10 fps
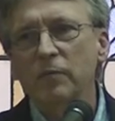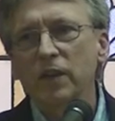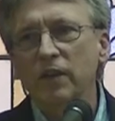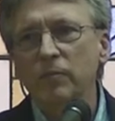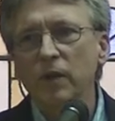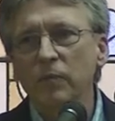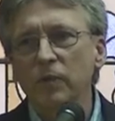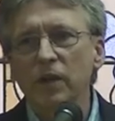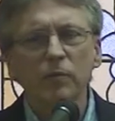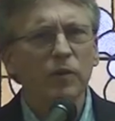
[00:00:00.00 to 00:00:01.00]
Dave met
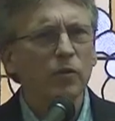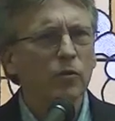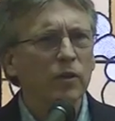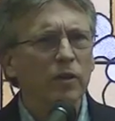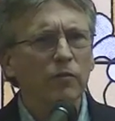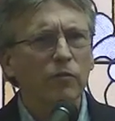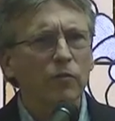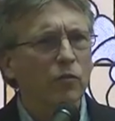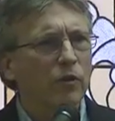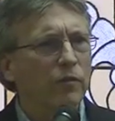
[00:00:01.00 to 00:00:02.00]
me, I'd been doing it for
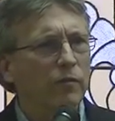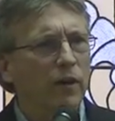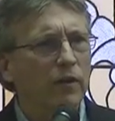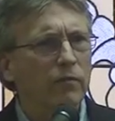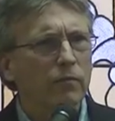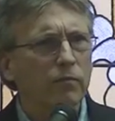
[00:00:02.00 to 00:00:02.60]
25